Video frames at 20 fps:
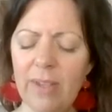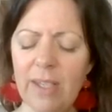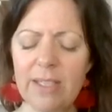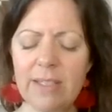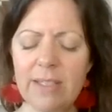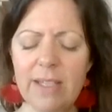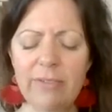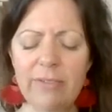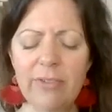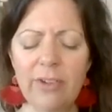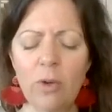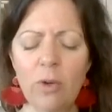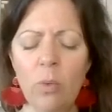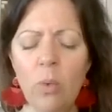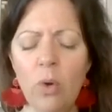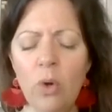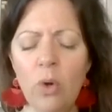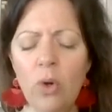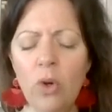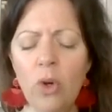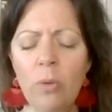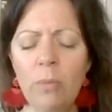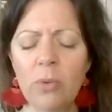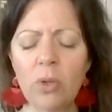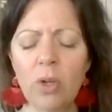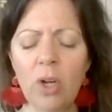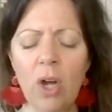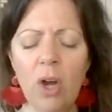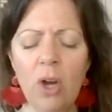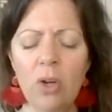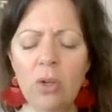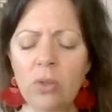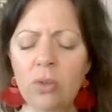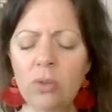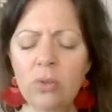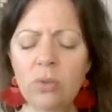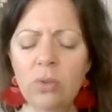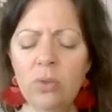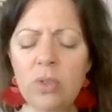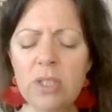Do they feel warm or
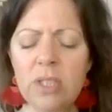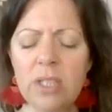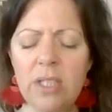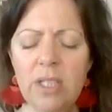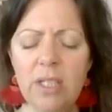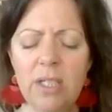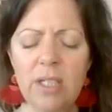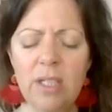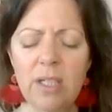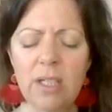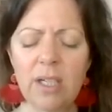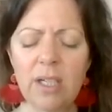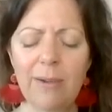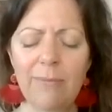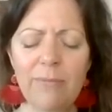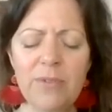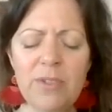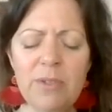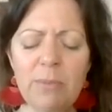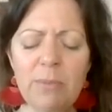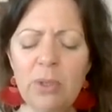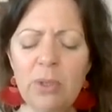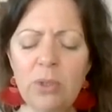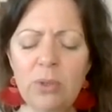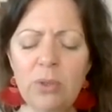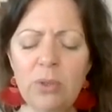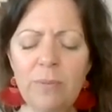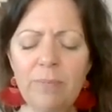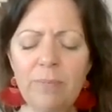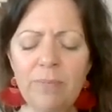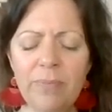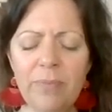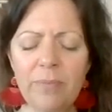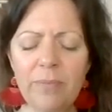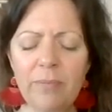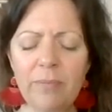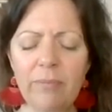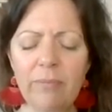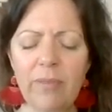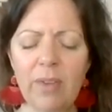cold, comfortable
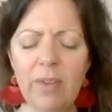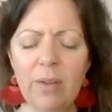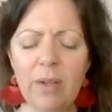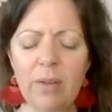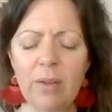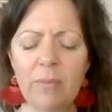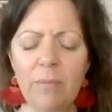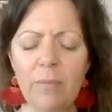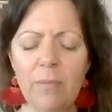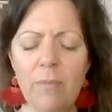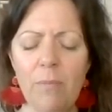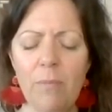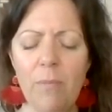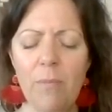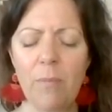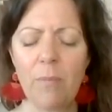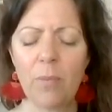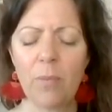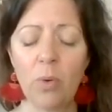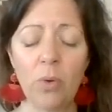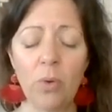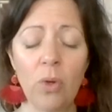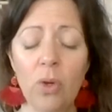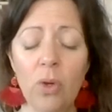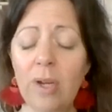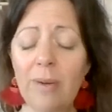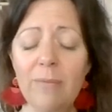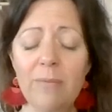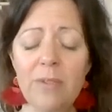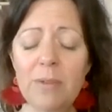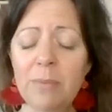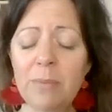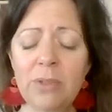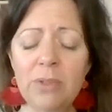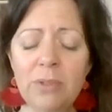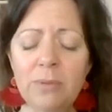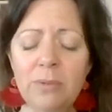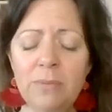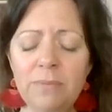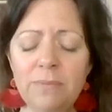or not
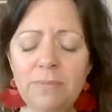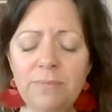comfortable?